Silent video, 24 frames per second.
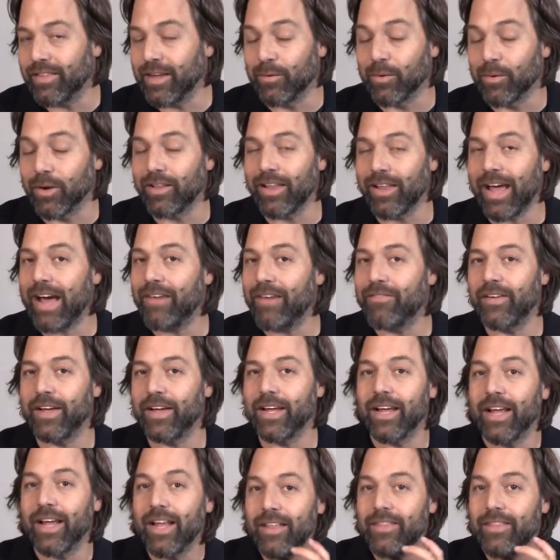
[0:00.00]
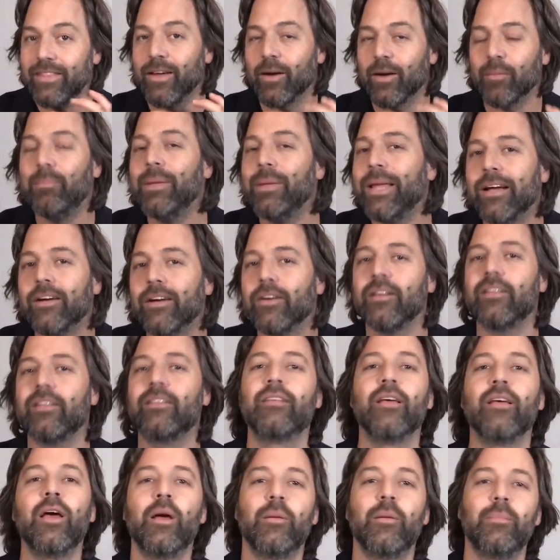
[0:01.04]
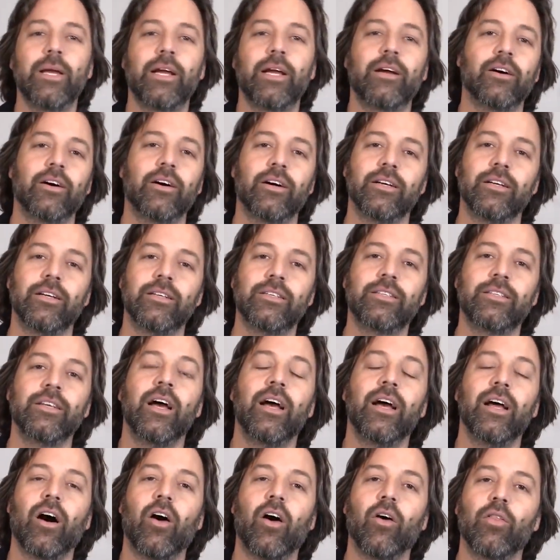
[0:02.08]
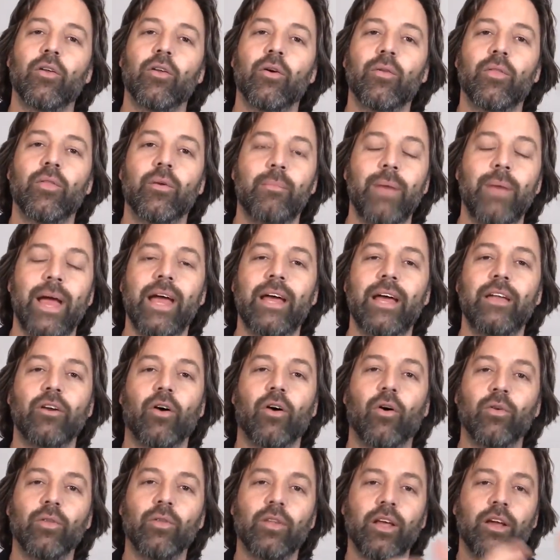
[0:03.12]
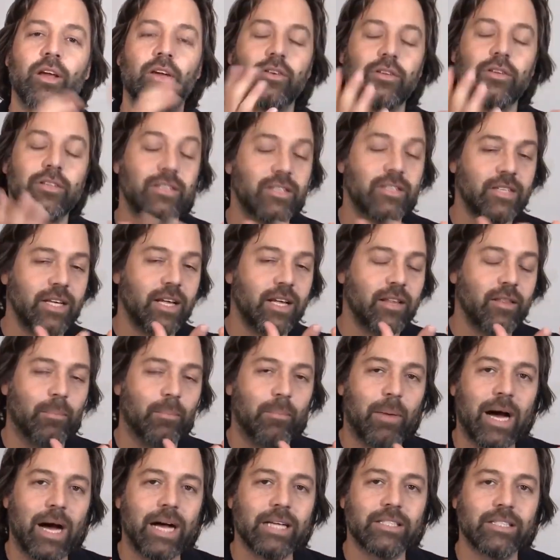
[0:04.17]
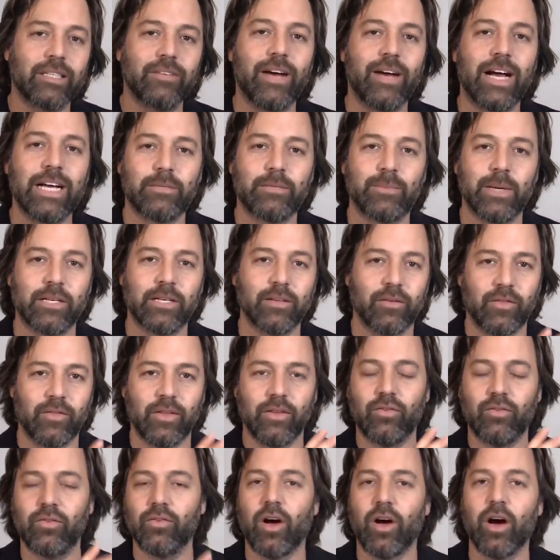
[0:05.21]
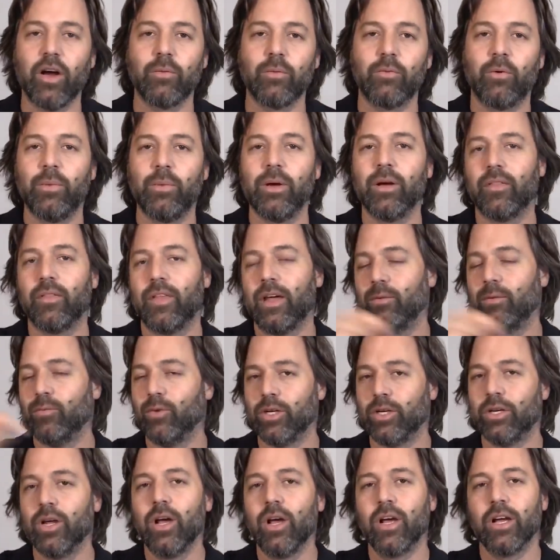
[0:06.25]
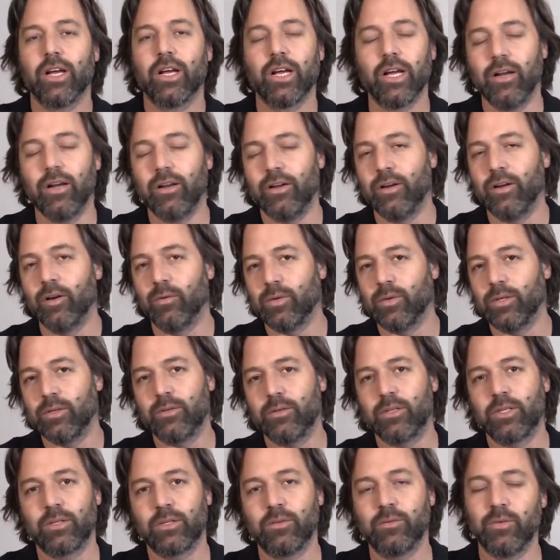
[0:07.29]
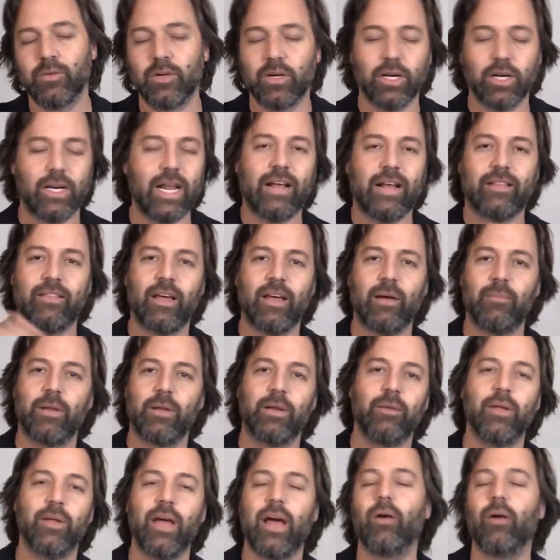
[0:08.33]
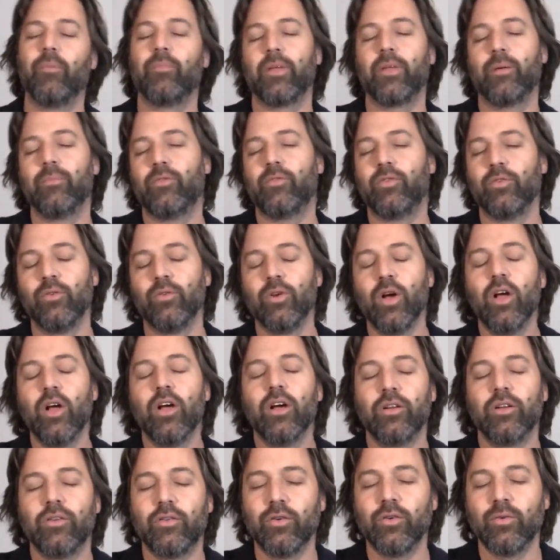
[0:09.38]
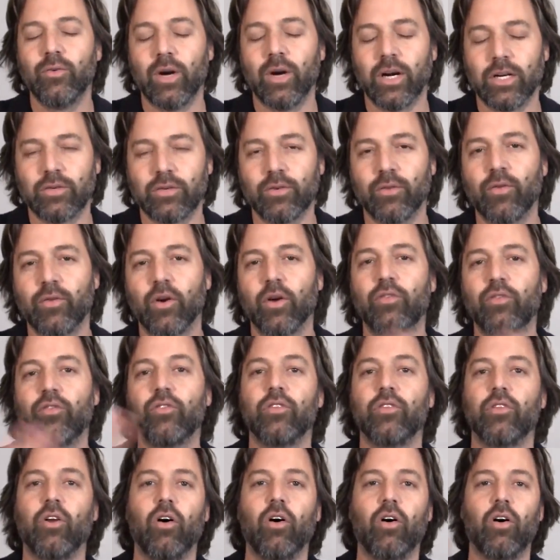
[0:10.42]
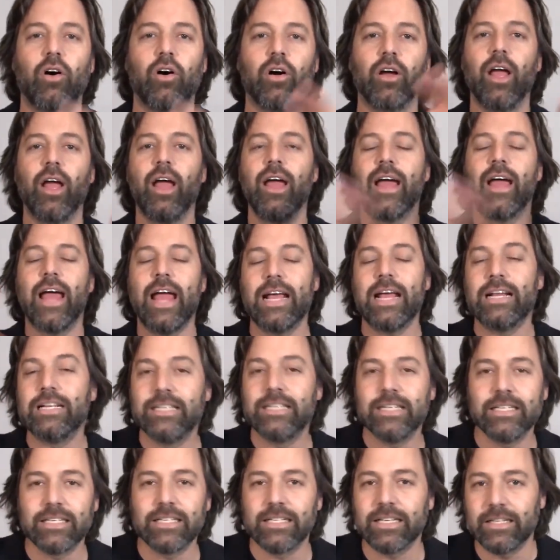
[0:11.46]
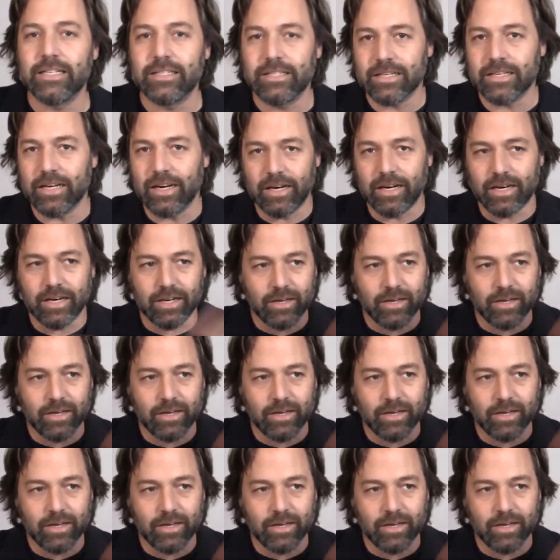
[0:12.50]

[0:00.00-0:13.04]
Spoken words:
They were laughing in their beards, because although the man only could see the positive aspect of this automobile that would connect them and help them to traverse long and distant